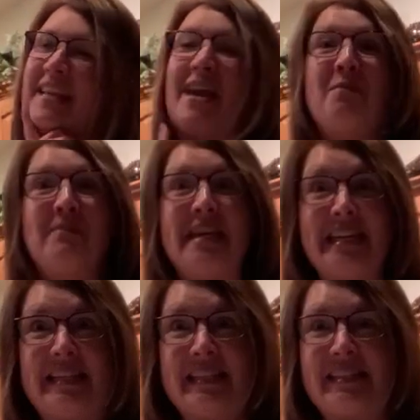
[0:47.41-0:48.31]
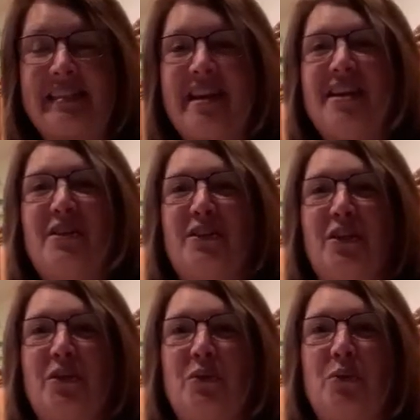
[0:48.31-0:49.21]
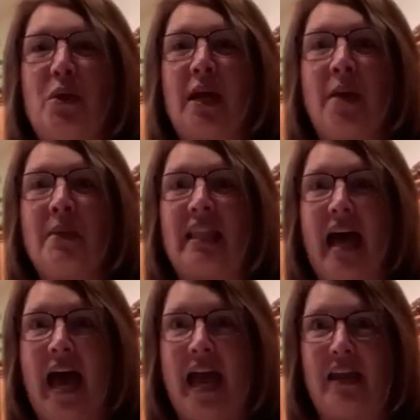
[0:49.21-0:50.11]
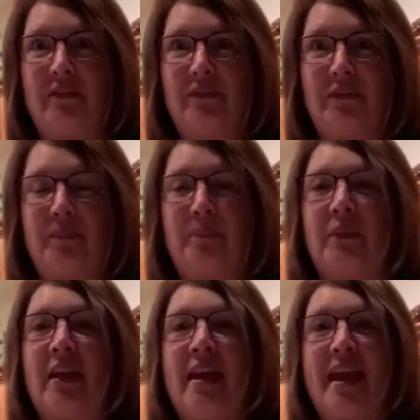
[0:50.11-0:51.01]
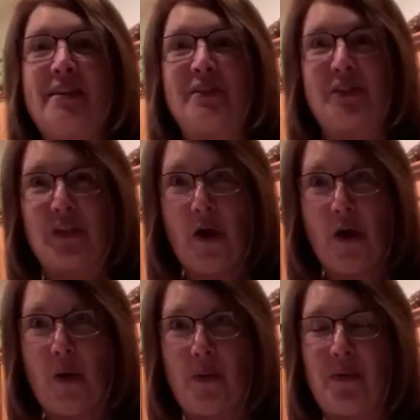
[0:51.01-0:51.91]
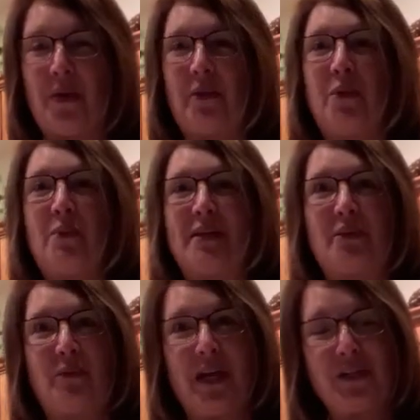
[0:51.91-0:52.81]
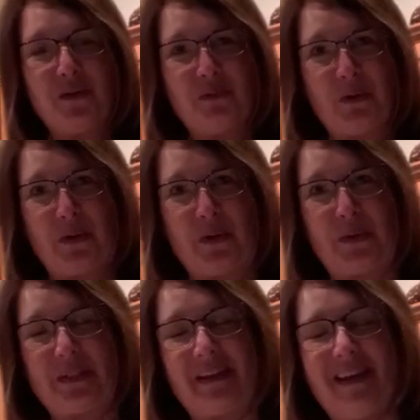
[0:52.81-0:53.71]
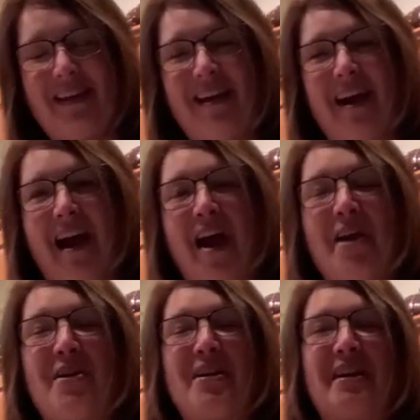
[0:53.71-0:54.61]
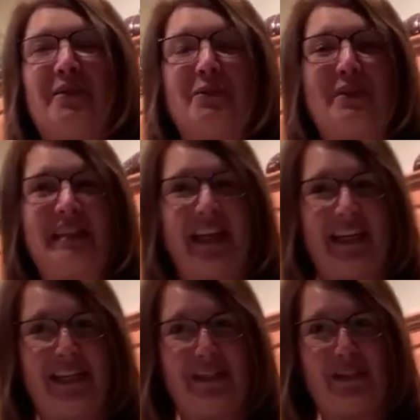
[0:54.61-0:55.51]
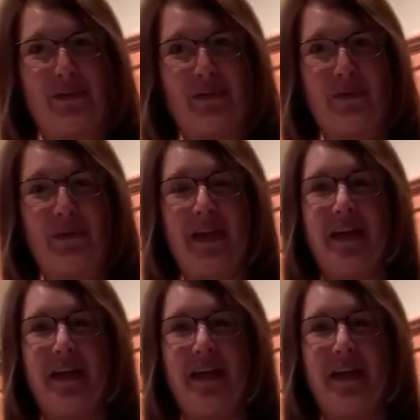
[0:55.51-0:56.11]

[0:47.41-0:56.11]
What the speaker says: It means to come alive. And so, the resurrection rolls are related to